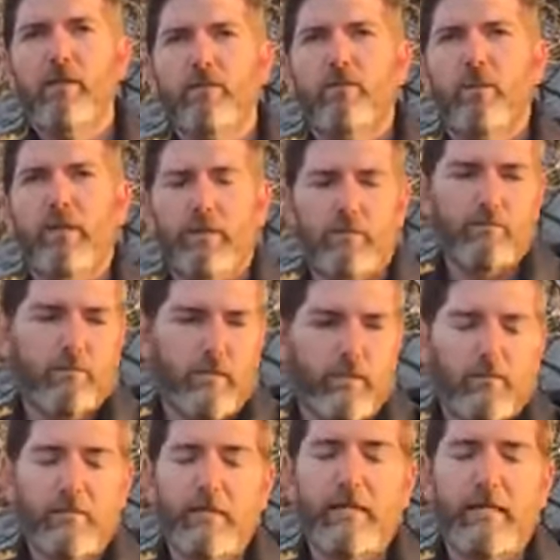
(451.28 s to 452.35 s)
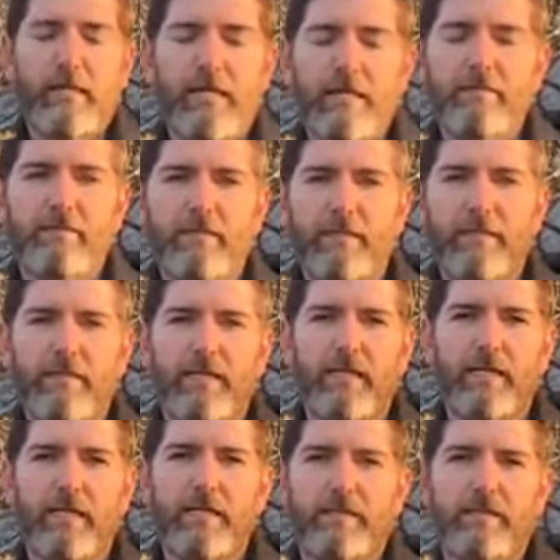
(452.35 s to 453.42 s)
When we reclaim these
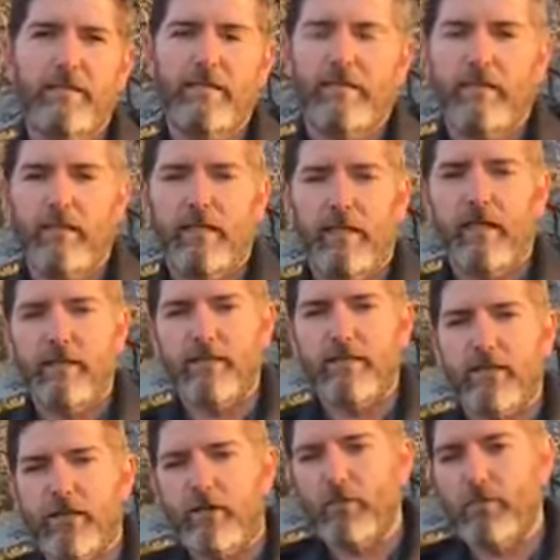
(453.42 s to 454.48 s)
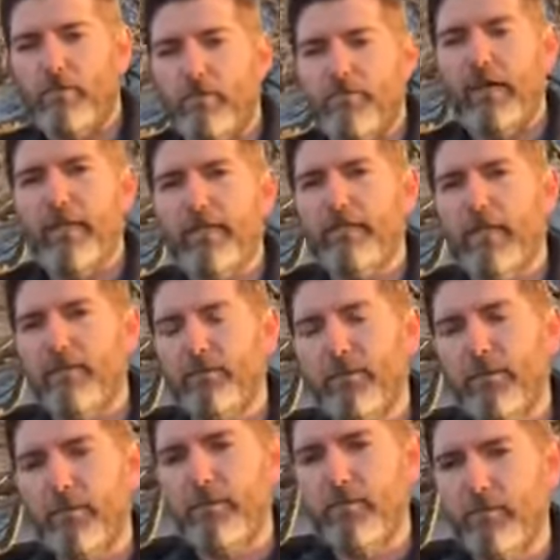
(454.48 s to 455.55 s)
lands, it also provides
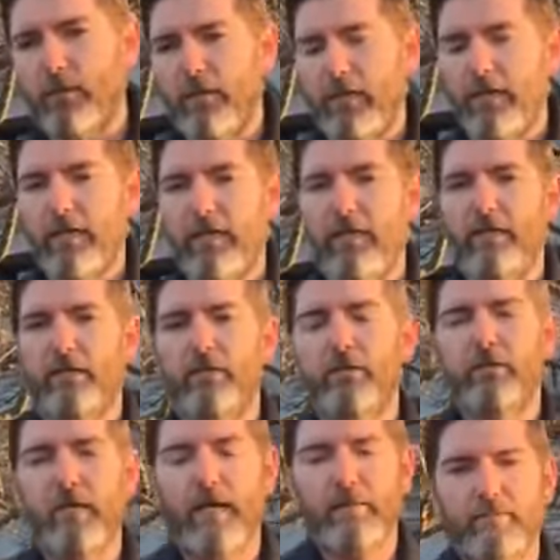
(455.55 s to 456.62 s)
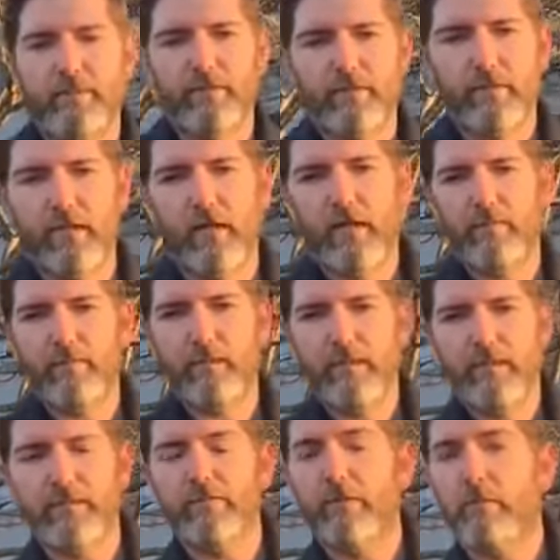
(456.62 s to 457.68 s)
opportunity to bring in new types of economy,
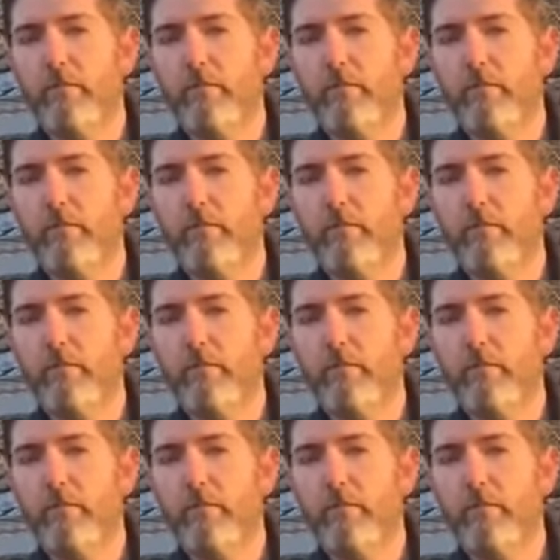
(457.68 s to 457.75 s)
different